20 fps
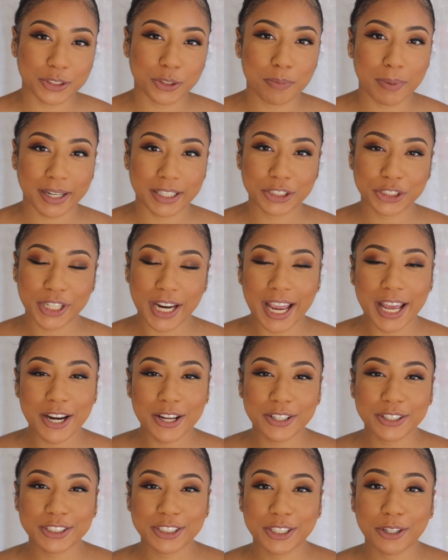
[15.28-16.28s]
to my
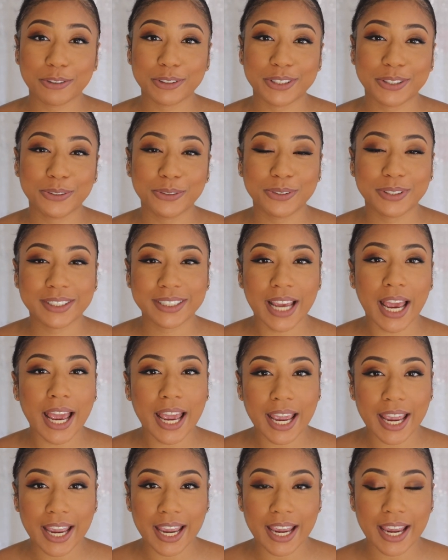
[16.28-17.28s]
channel. So
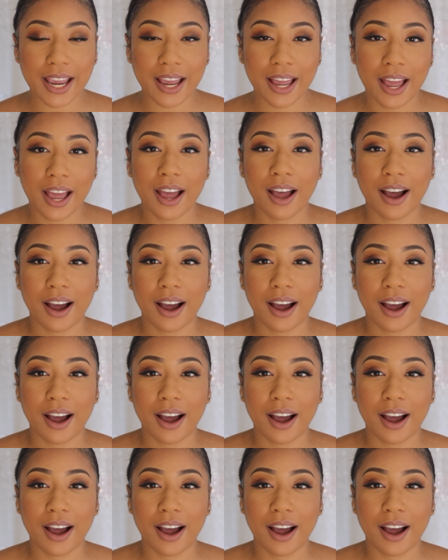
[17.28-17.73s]
today